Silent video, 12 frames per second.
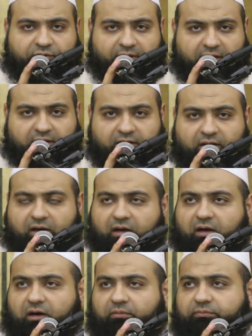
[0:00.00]
Today,
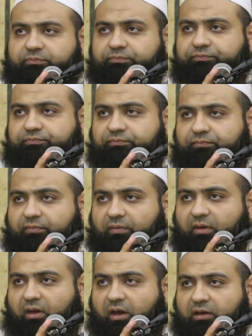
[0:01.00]
um,
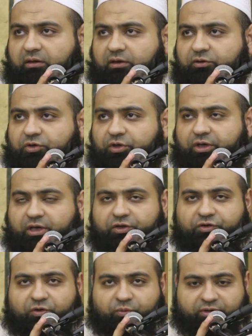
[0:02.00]
in
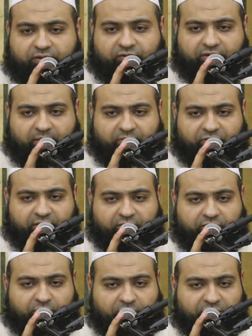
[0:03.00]
continuation with the same
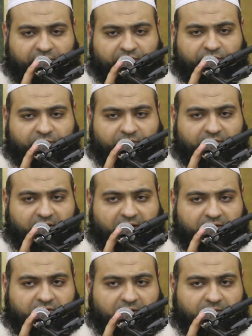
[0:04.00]
thing, two things we would
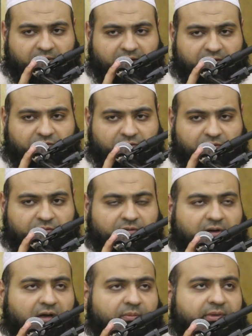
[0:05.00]
like I would like
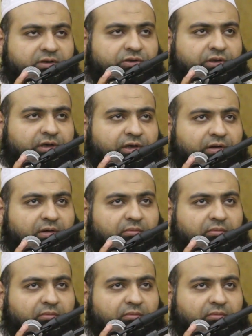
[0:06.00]
to uh, mention here.